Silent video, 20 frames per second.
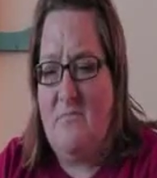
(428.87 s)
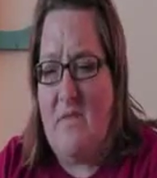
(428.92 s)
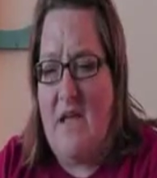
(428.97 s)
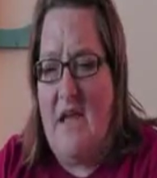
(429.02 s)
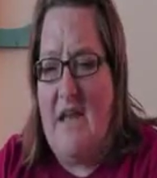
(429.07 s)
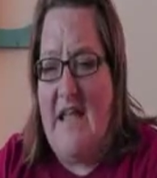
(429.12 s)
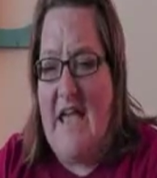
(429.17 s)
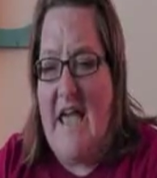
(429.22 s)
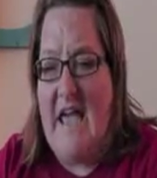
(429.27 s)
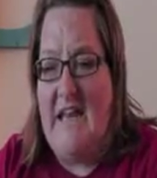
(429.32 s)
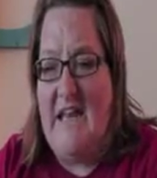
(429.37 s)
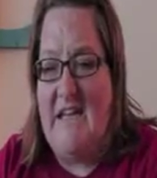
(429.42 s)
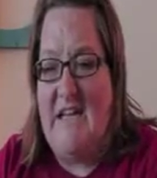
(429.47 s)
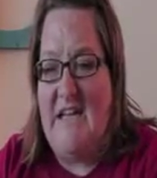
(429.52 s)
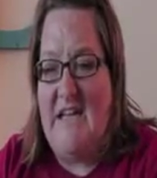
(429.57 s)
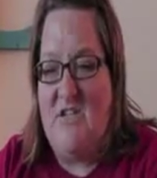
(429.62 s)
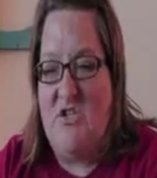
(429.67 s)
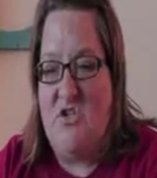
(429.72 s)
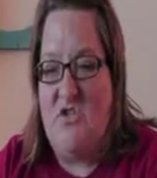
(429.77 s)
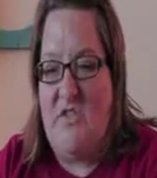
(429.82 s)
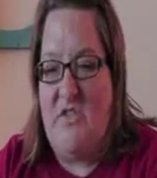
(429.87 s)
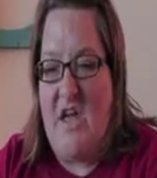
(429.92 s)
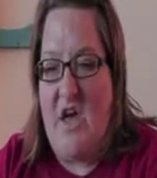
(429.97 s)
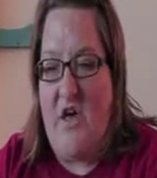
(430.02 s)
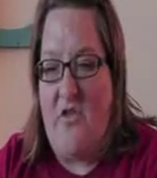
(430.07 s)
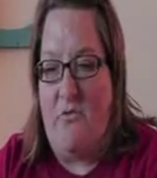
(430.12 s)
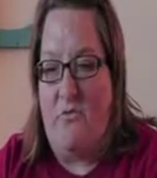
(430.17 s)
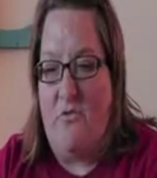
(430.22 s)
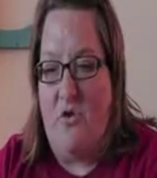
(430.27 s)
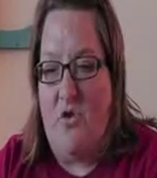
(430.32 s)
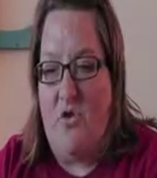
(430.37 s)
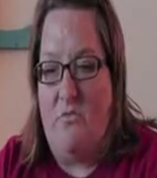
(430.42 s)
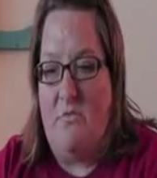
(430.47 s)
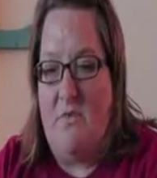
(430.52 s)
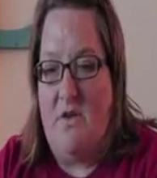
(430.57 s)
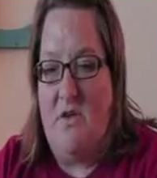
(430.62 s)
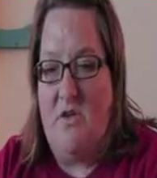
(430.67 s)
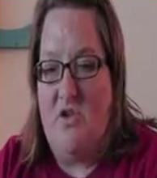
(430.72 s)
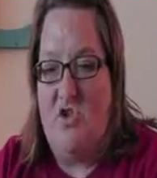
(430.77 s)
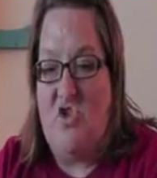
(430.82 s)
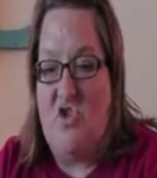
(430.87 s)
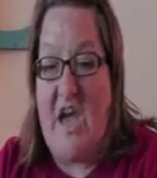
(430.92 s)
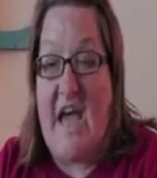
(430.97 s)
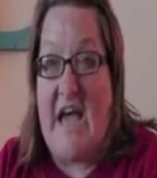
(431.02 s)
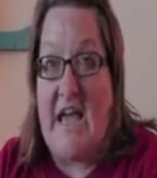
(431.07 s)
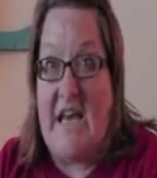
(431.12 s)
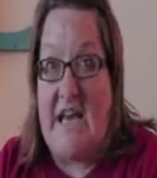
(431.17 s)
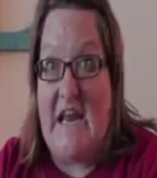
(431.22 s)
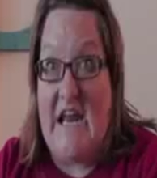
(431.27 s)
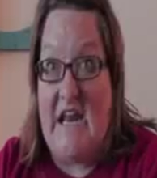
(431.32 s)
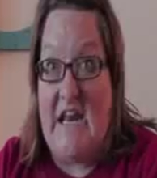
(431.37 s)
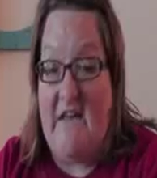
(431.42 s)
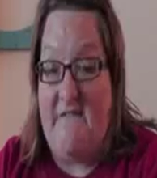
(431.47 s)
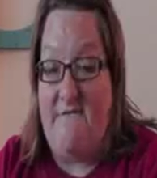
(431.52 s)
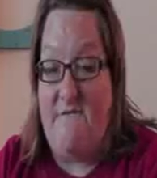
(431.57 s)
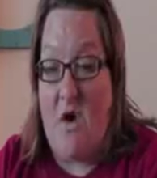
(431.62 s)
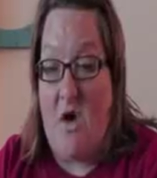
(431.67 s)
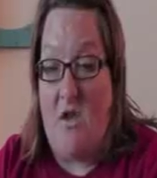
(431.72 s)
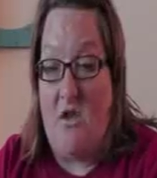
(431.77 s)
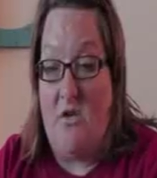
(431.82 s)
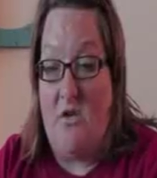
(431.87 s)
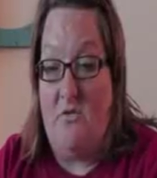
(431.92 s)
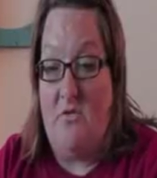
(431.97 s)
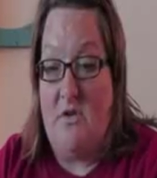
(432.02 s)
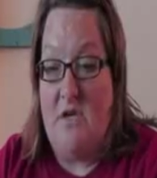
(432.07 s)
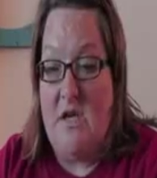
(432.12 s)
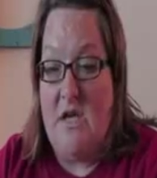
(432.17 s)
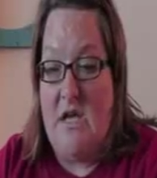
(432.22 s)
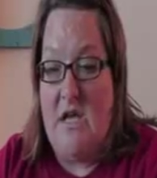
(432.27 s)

and headed into the other room. Jack and Annie followed.